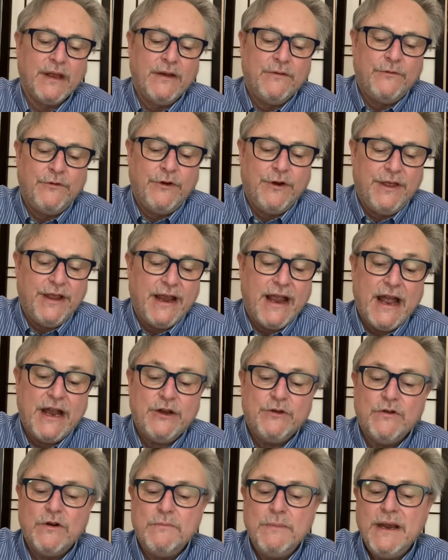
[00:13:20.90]
For the
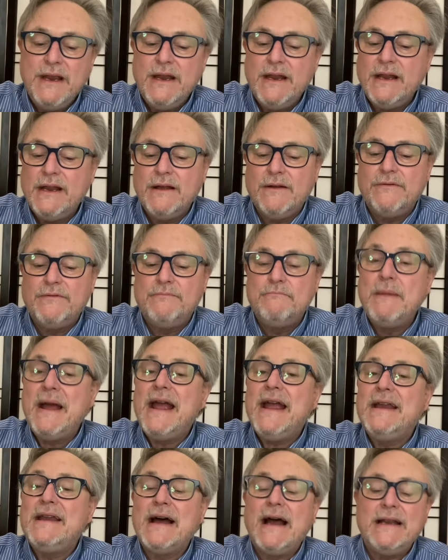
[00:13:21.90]
annual meeting of
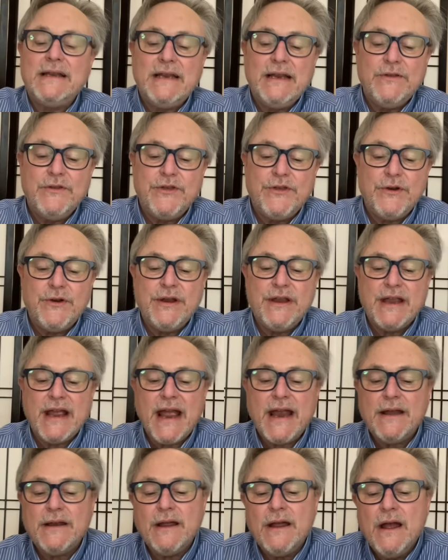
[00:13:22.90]
May
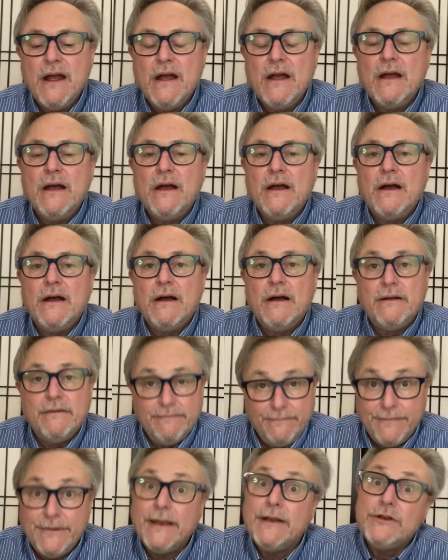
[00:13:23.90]
1938,
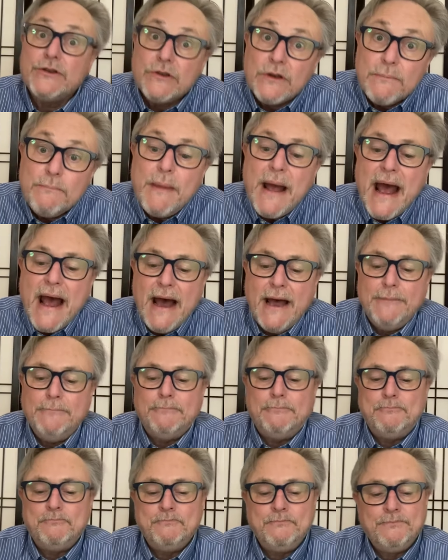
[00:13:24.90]
things looked bad,
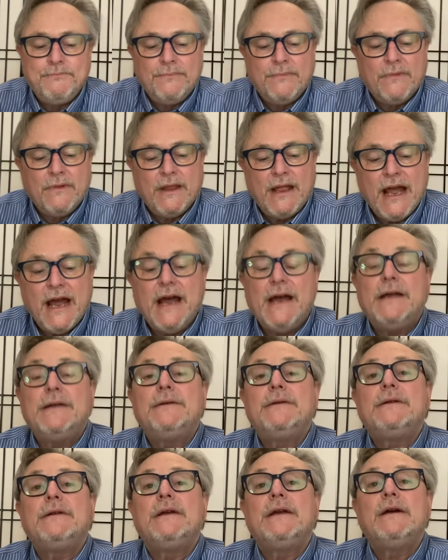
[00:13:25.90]

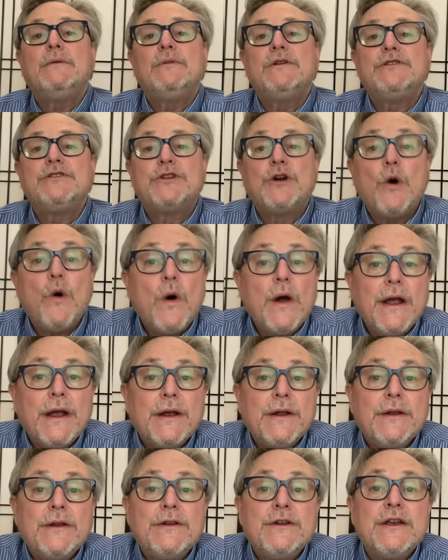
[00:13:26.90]
and it was
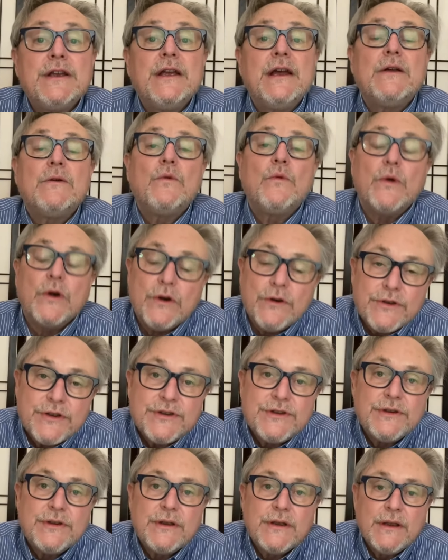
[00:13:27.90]
going to get
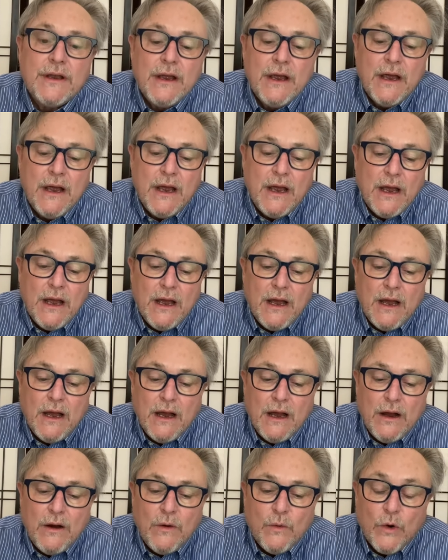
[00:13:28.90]
worse.
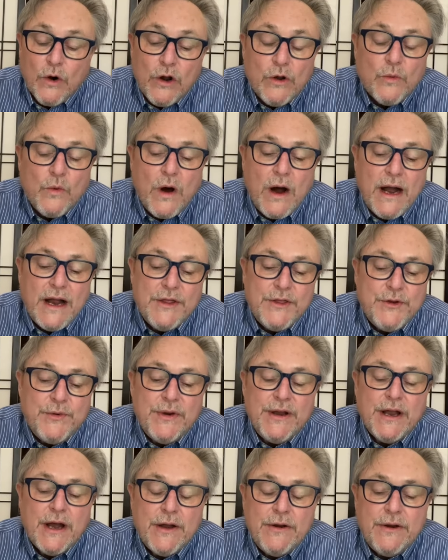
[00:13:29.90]
Worldwide,
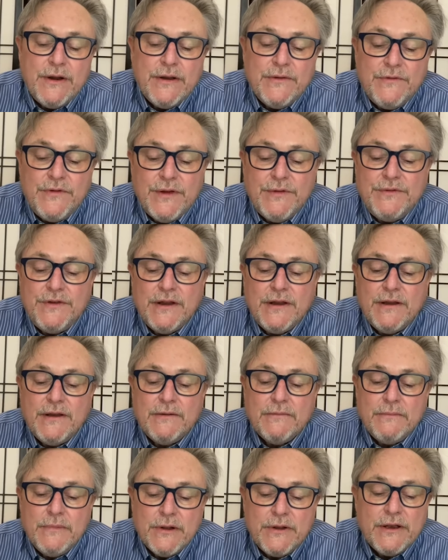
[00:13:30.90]
350
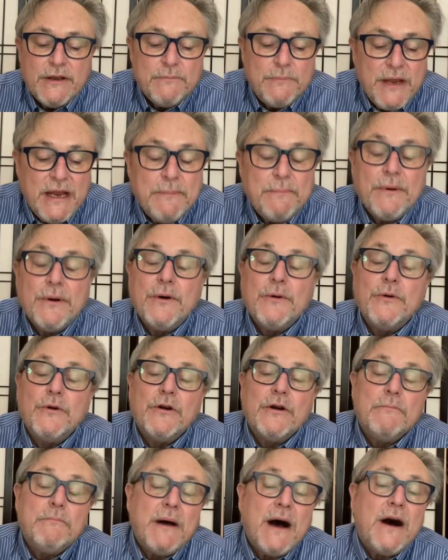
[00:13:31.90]
million people
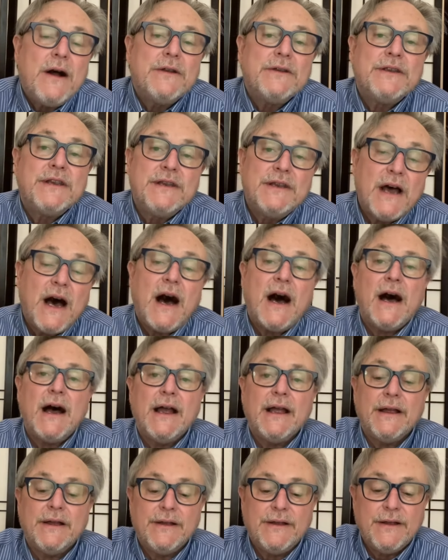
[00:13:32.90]
were about to
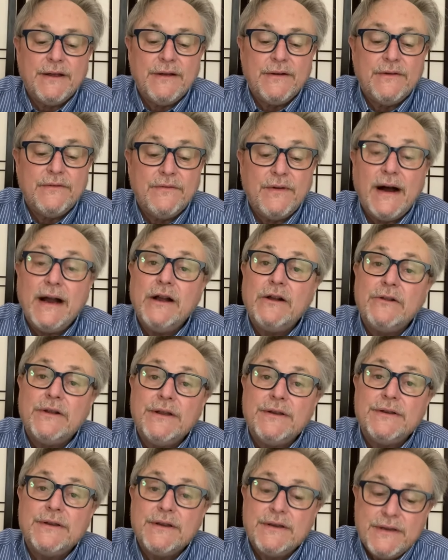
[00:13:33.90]
die
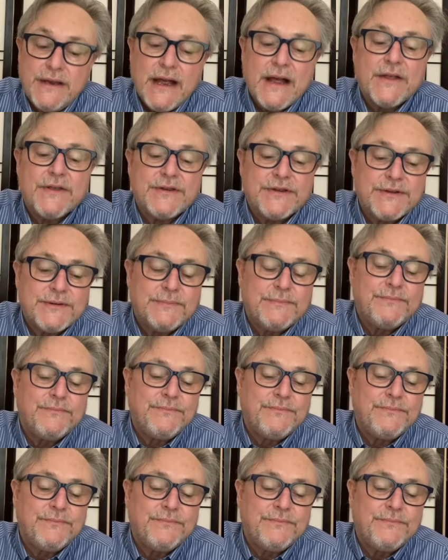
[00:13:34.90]
violent deaths.